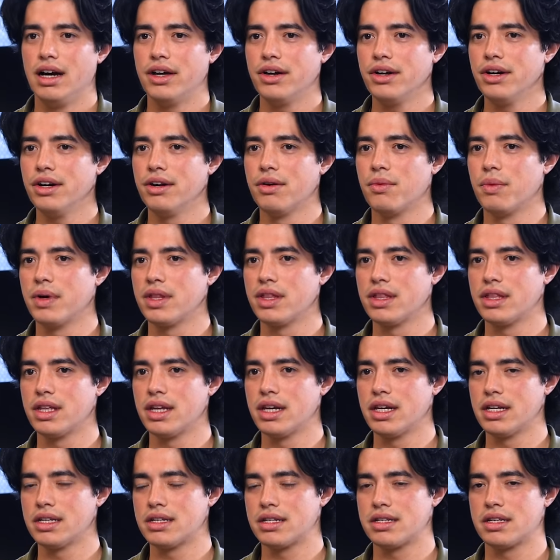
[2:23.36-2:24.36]
I don't know whether
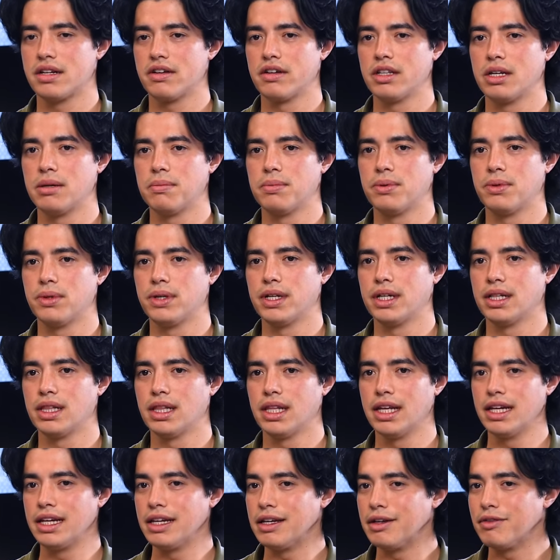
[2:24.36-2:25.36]
they're necessarily pulling
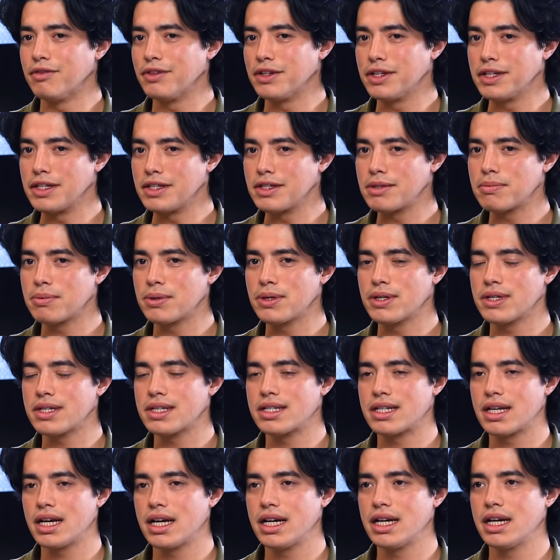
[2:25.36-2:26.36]
levers per
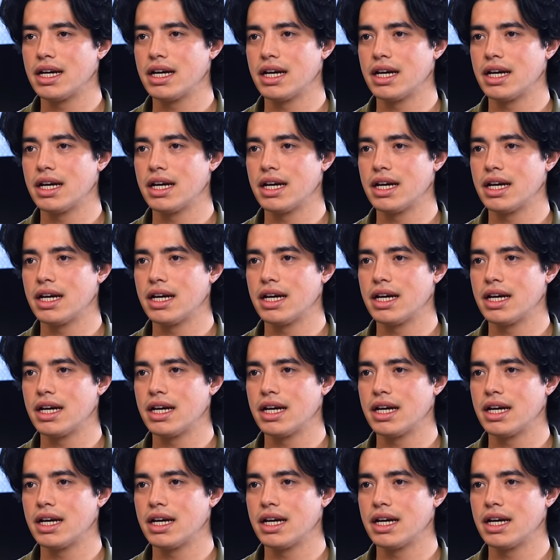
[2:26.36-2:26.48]
se.